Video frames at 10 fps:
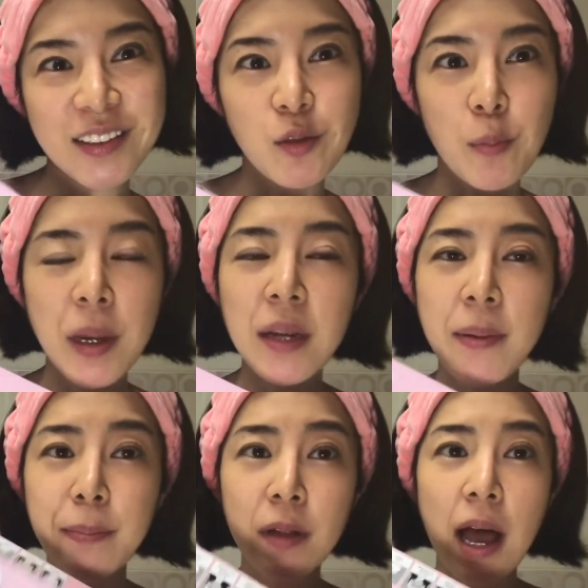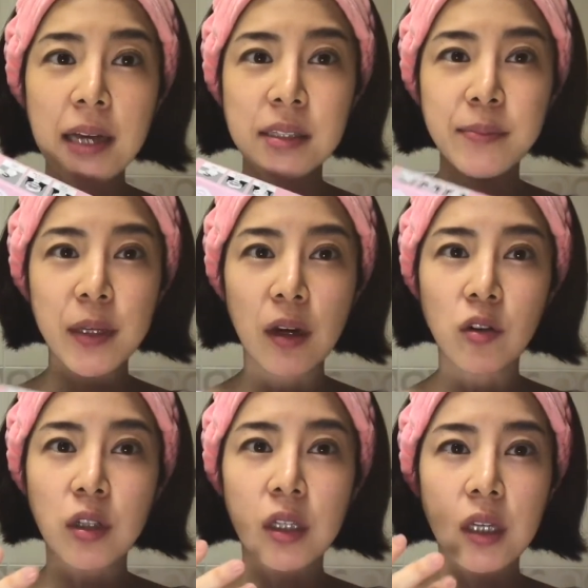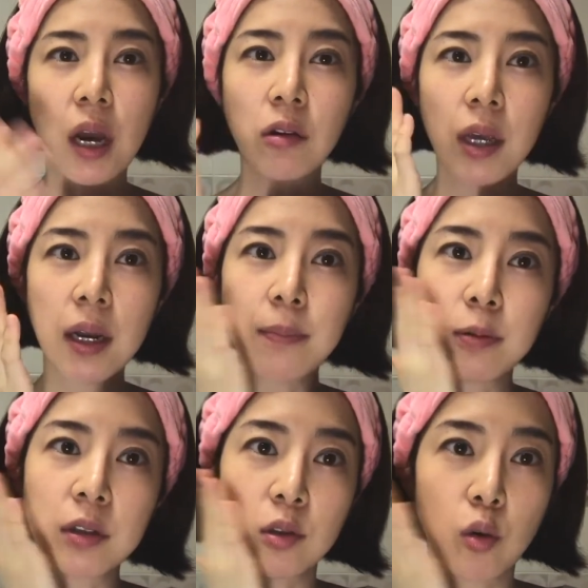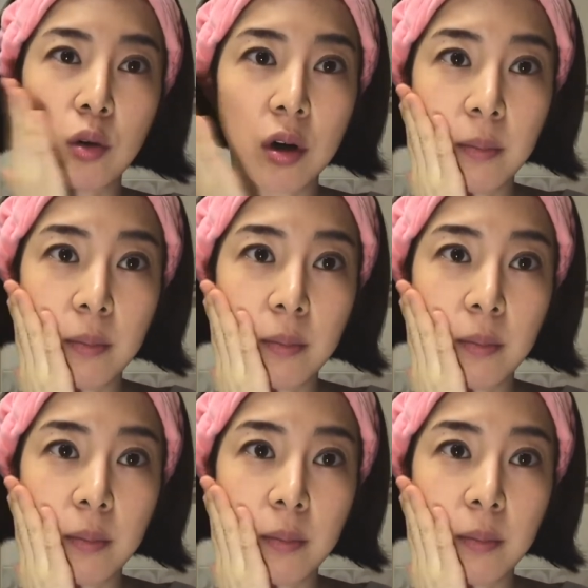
So many people ask me, Onni, how can I put the toner